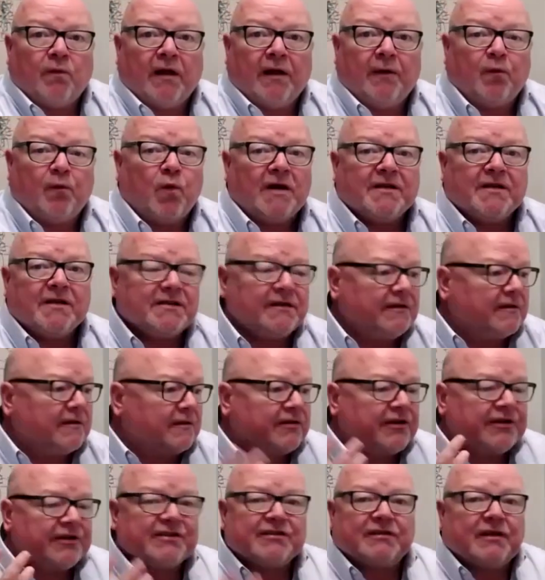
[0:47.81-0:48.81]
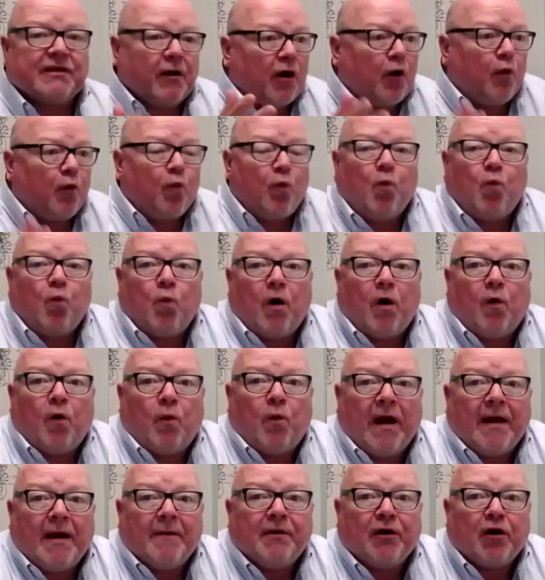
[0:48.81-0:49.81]
it wasn't just a
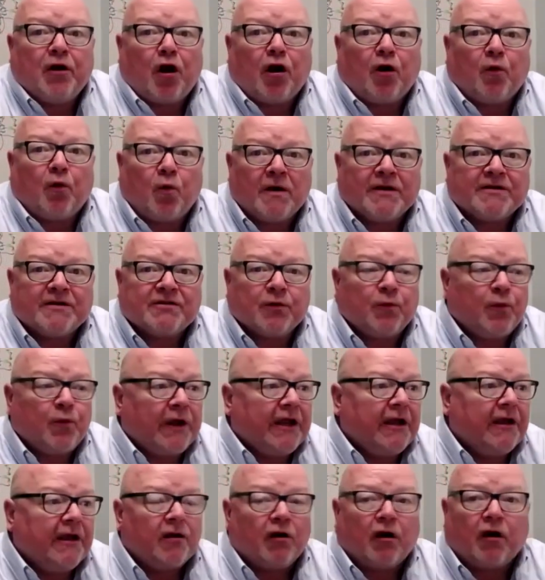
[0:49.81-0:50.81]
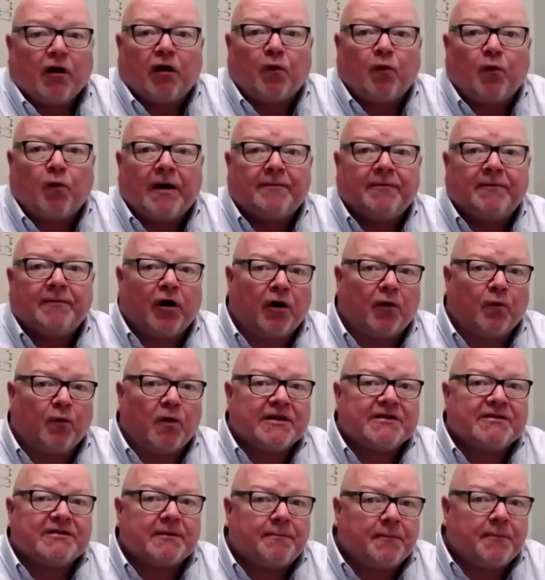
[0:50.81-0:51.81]
webinar once a week or a webinar
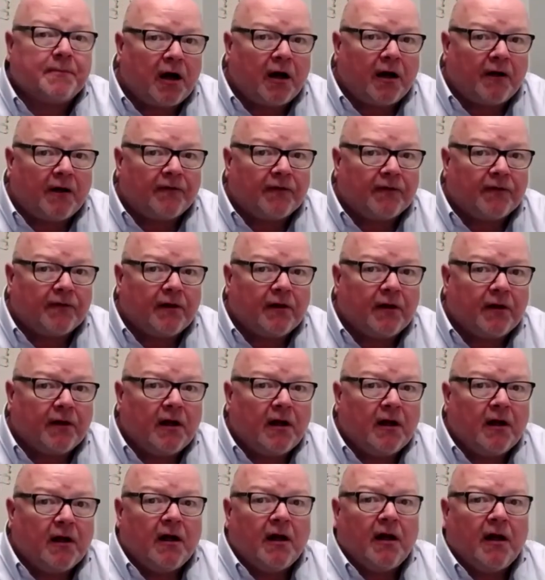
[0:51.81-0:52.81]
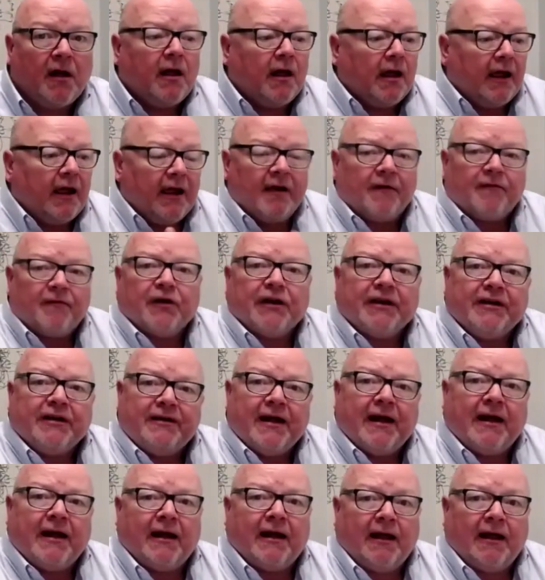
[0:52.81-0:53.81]
once a month. Every
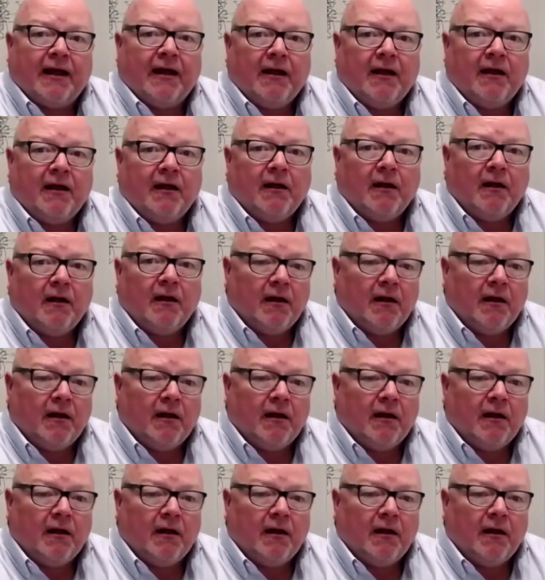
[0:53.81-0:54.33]
day,